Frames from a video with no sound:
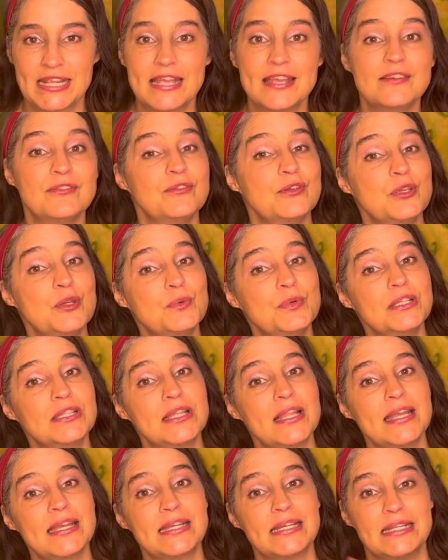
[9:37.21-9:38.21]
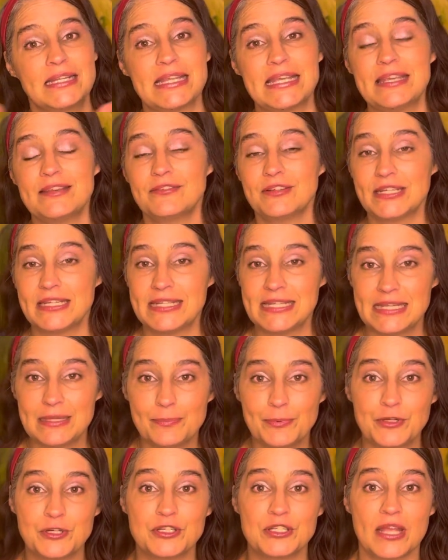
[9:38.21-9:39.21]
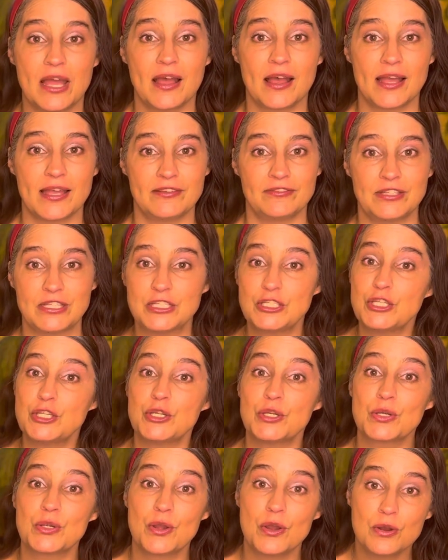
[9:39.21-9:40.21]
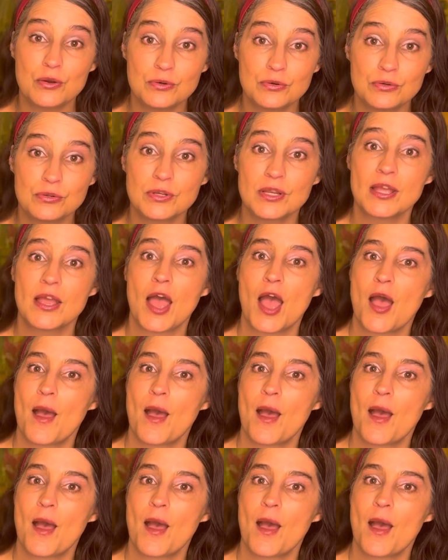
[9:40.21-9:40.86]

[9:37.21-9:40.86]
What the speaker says: If you would like an even deeper dive into your own